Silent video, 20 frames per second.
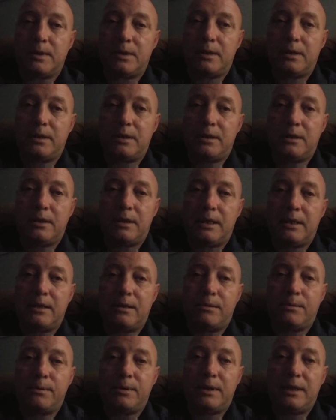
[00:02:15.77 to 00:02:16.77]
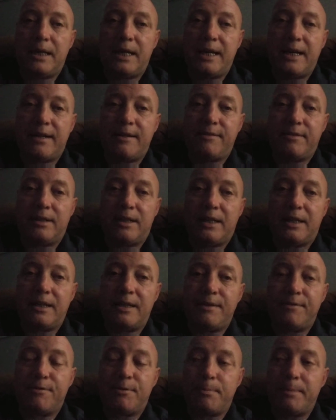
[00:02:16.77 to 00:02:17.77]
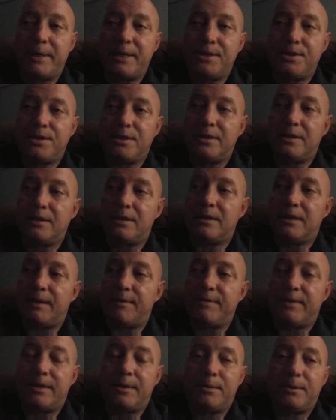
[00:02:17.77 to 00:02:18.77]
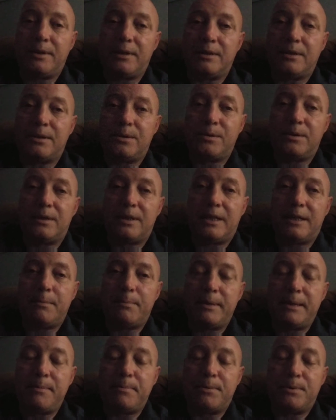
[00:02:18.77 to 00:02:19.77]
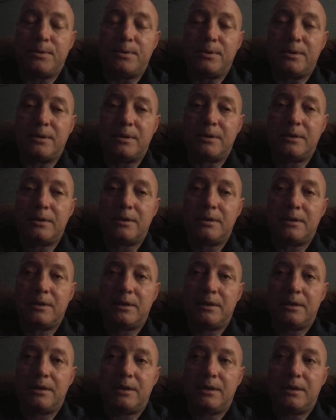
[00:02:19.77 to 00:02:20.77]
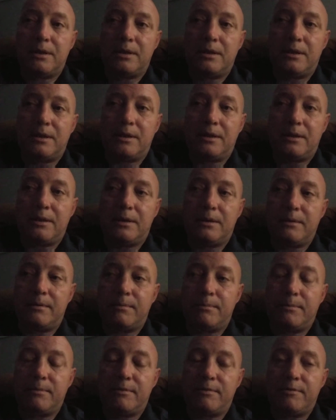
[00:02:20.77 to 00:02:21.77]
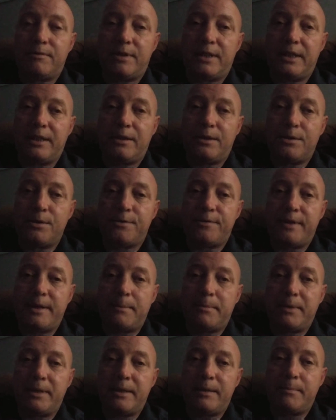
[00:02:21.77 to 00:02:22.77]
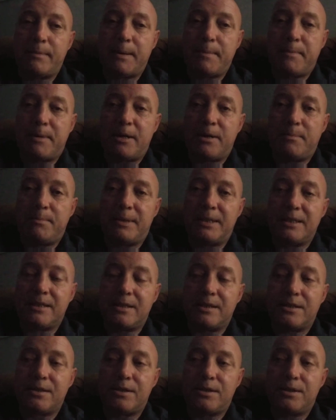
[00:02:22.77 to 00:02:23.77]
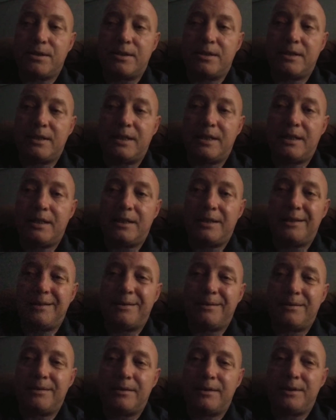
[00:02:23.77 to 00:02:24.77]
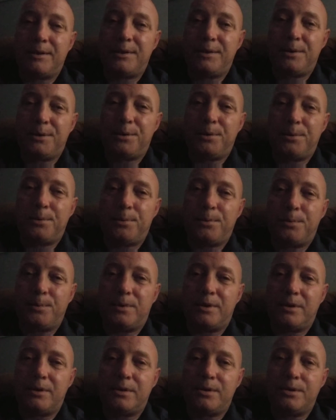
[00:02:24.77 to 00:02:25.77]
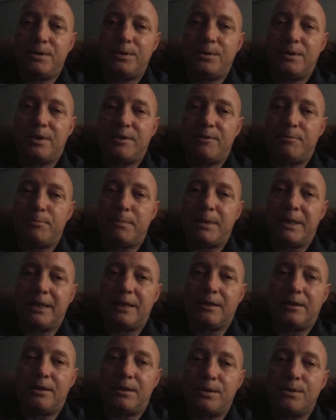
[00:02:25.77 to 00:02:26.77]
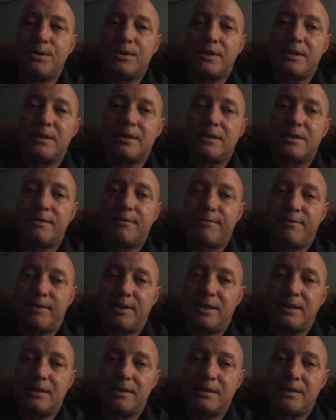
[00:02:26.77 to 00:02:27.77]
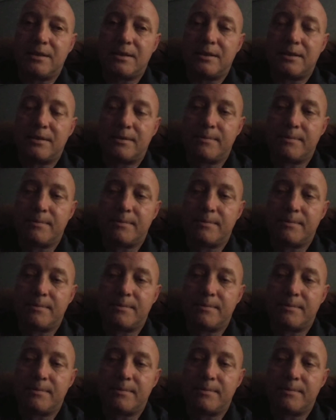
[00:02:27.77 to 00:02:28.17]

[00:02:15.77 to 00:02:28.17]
and I don't really have a lot of information. I've not really told a lot of people. Um, very close family my mom, my sister, and one or two of my closest friends.